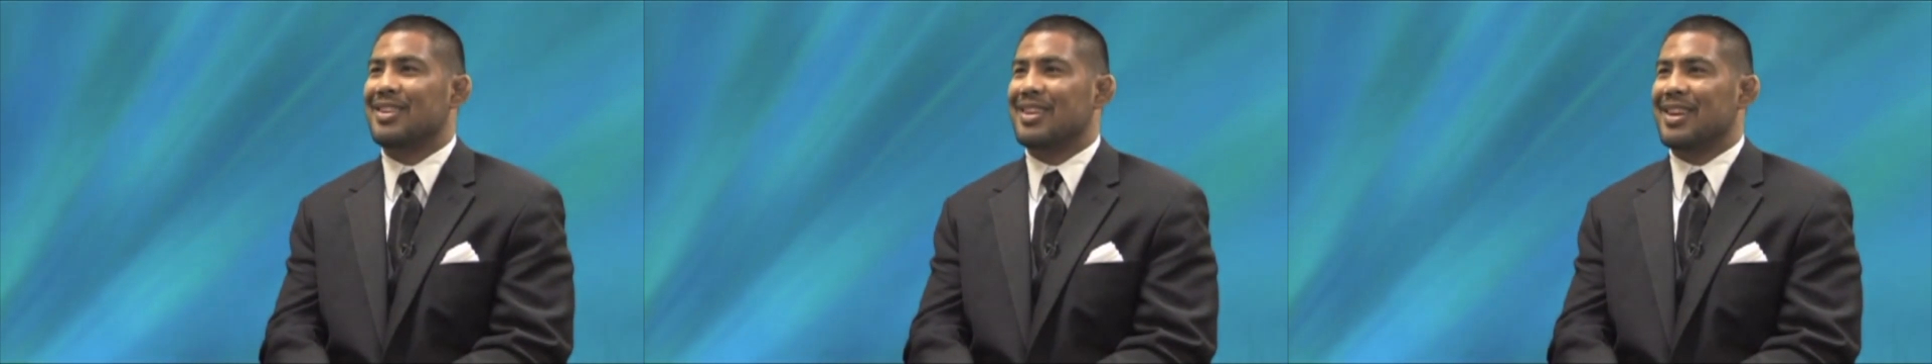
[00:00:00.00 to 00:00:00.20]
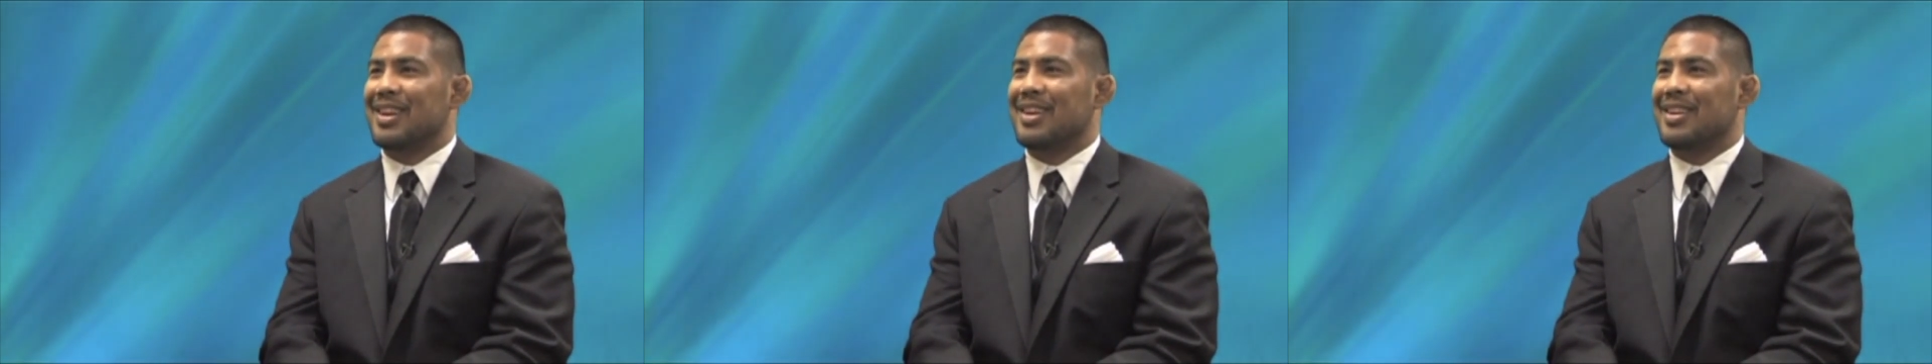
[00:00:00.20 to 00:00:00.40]

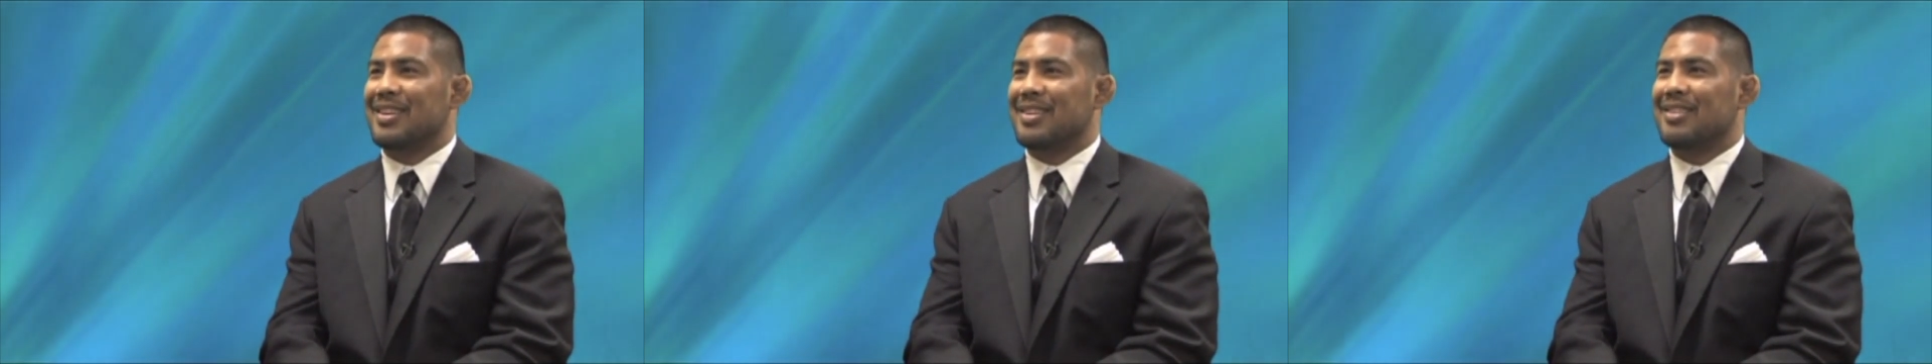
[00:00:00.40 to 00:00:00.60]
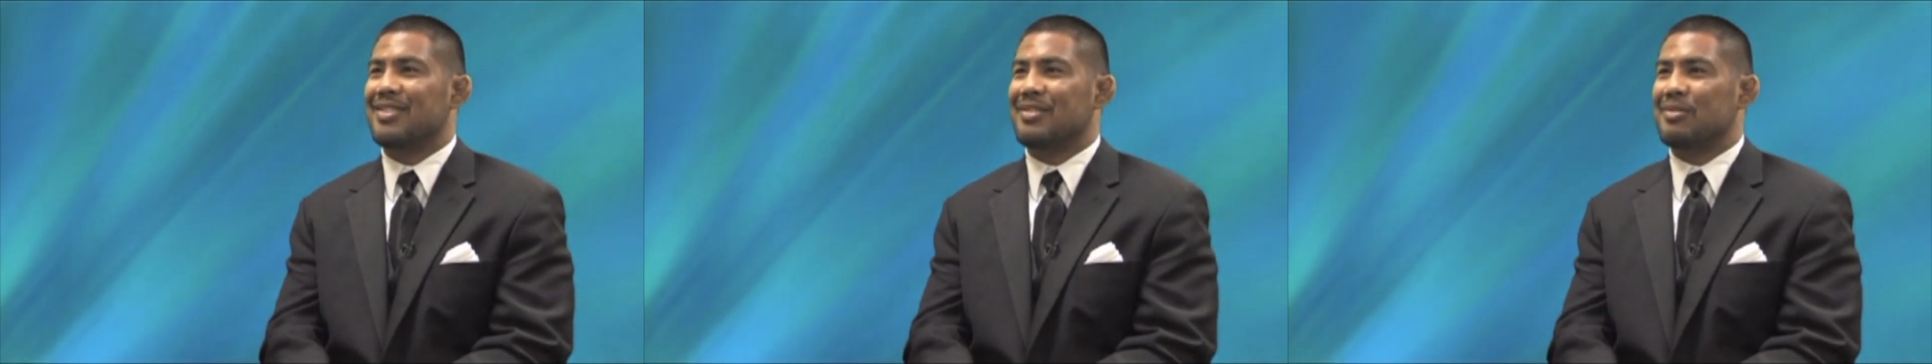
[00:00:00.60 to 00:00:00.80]

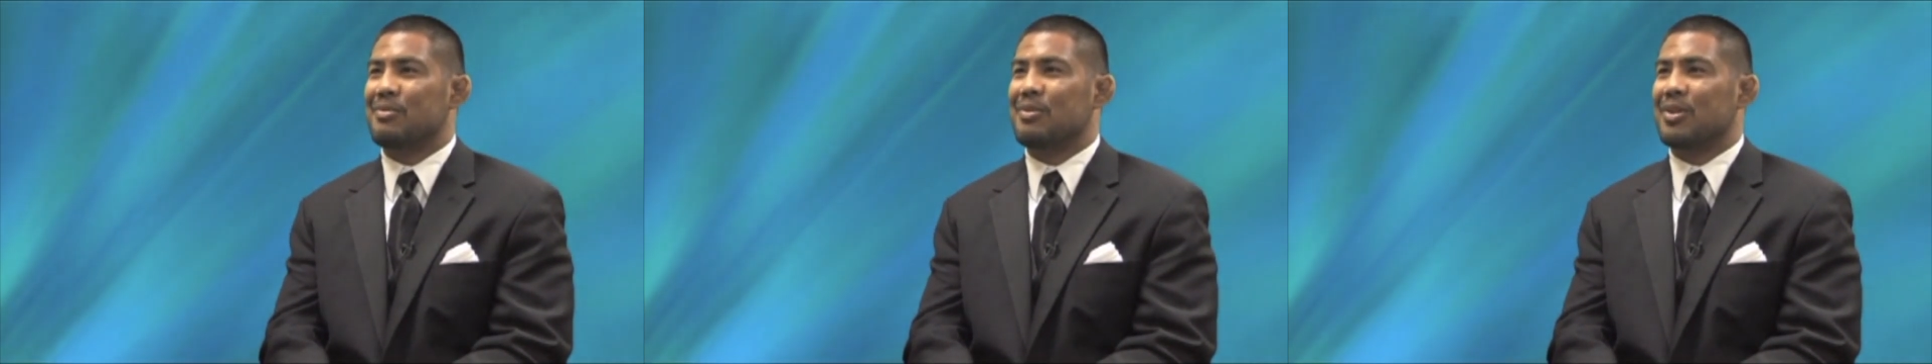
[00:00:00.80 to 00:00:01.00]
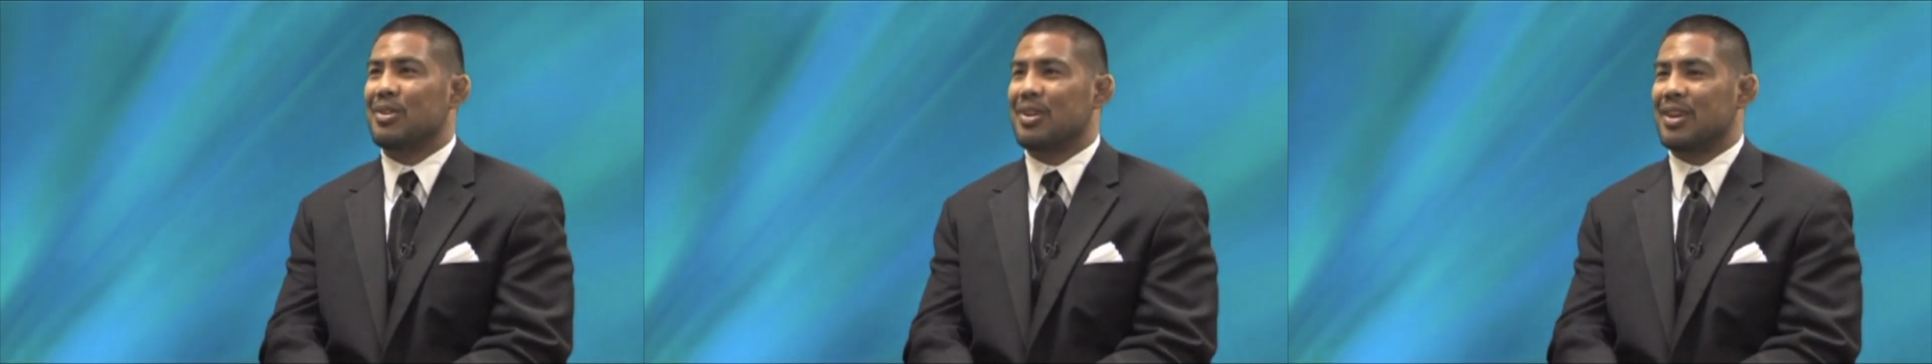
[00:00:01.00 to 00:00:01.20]
and
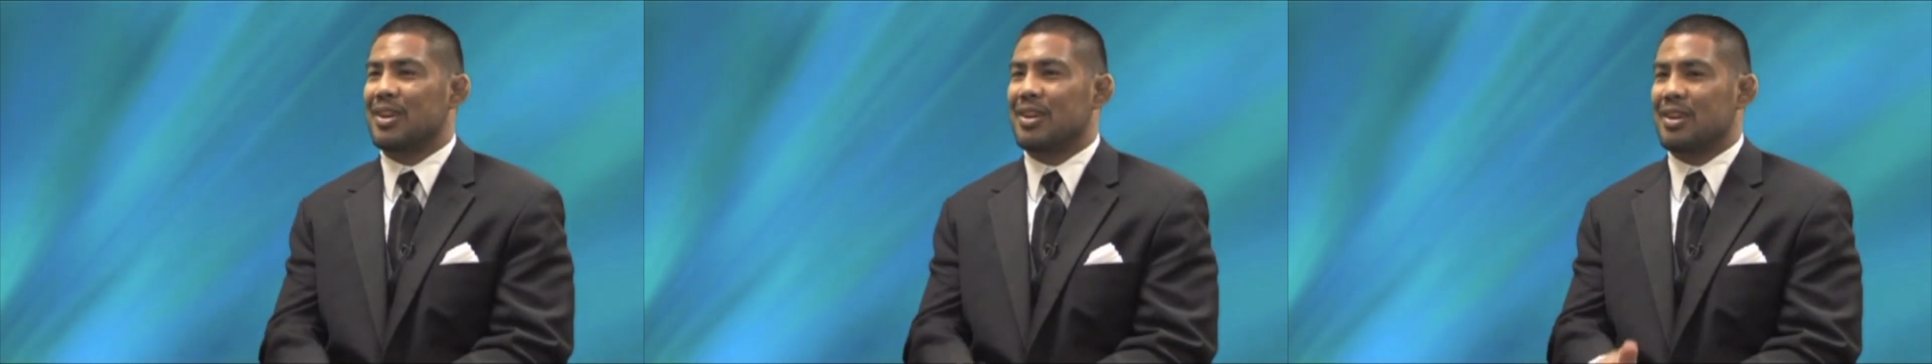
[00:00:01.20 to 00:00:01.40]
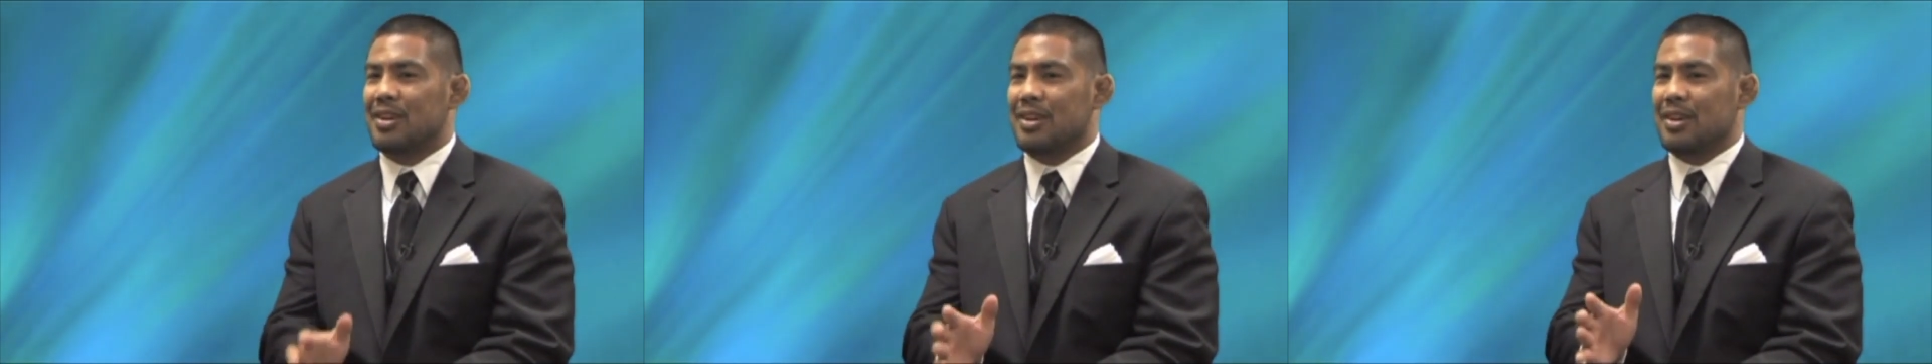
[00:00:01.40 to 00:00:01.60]
really
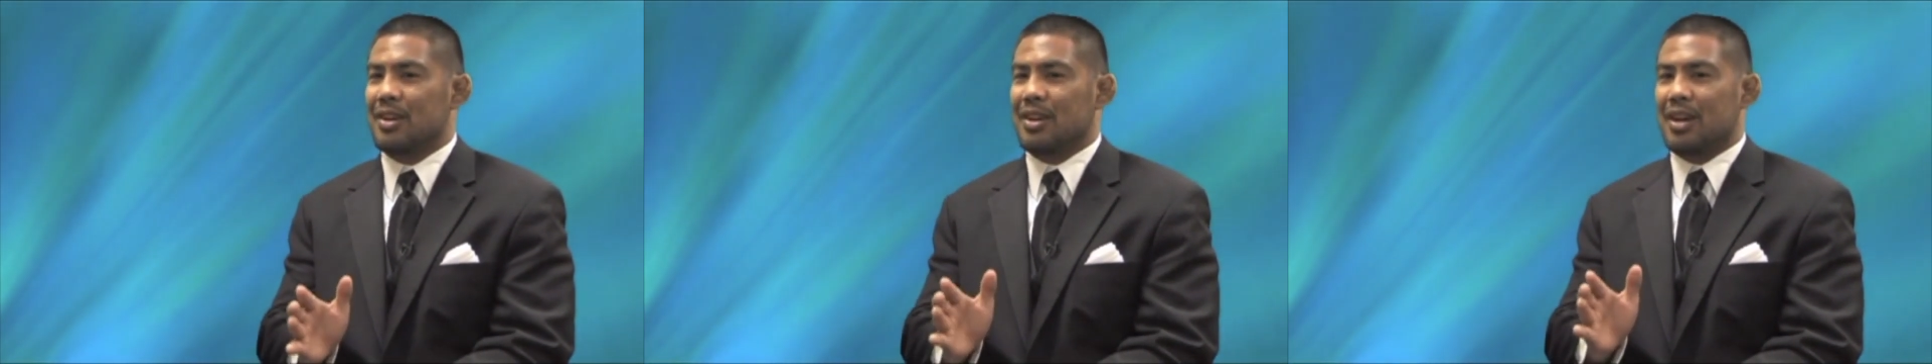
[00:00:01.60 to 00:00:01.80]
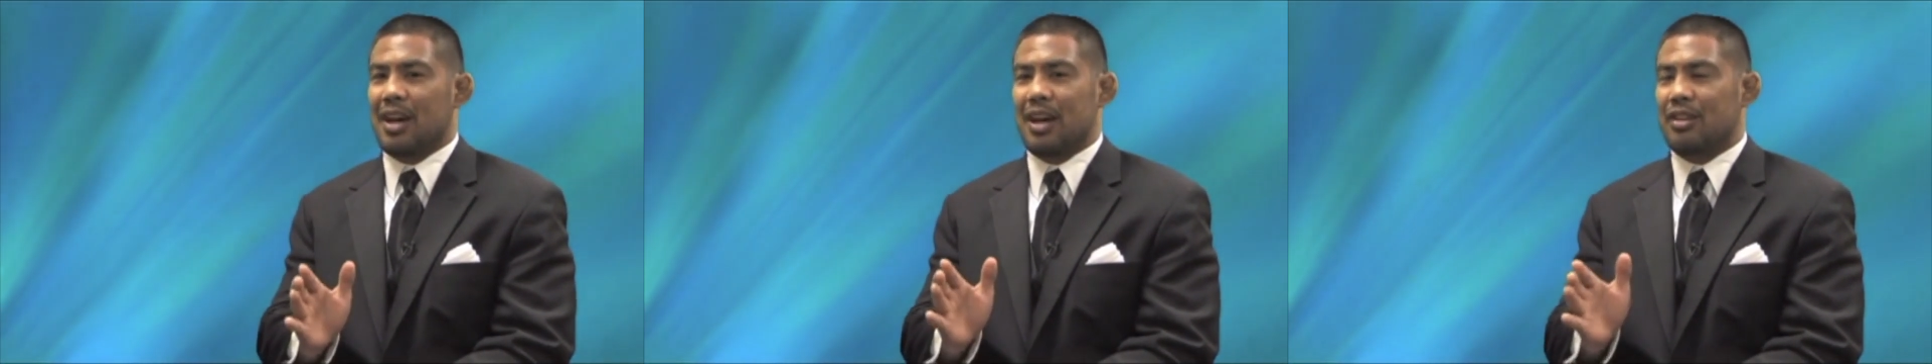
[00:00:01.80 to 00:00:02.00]

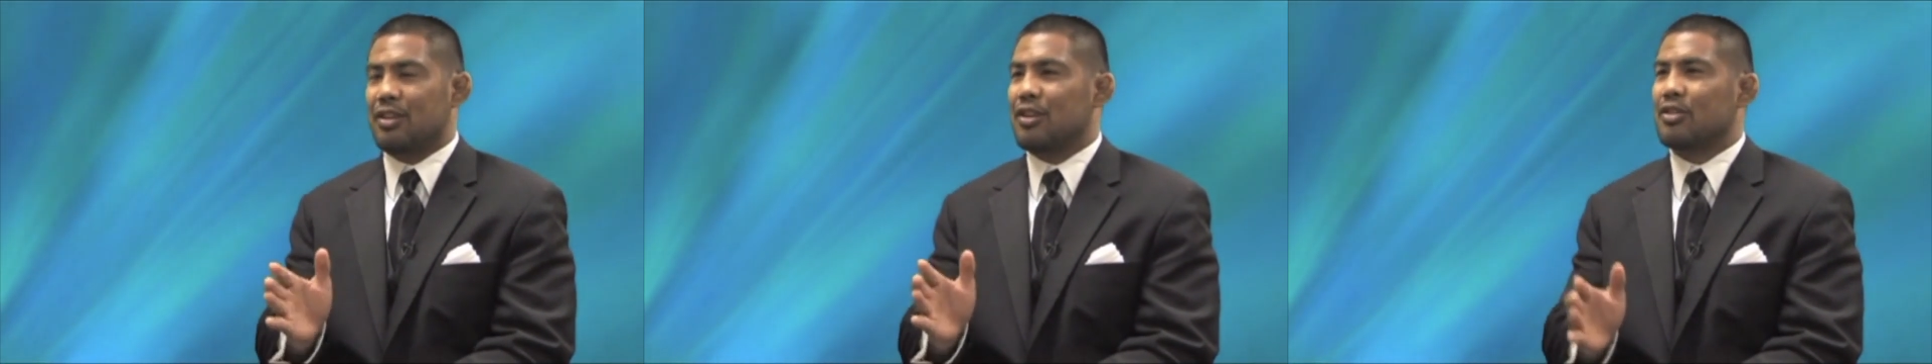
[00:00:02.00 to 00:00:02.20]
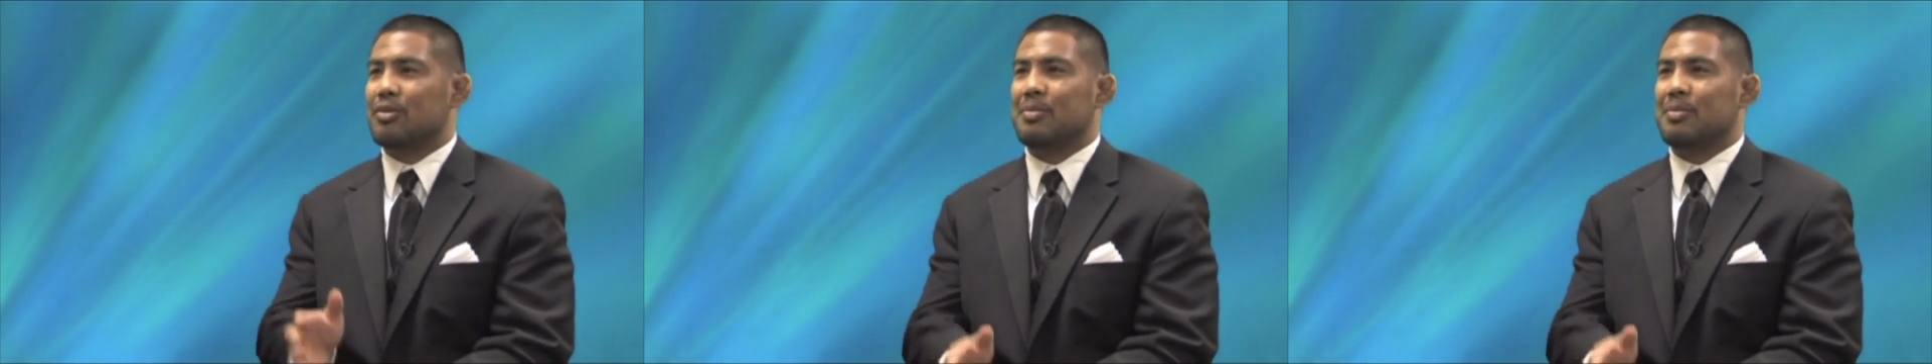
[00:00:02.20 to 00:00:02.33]
I thought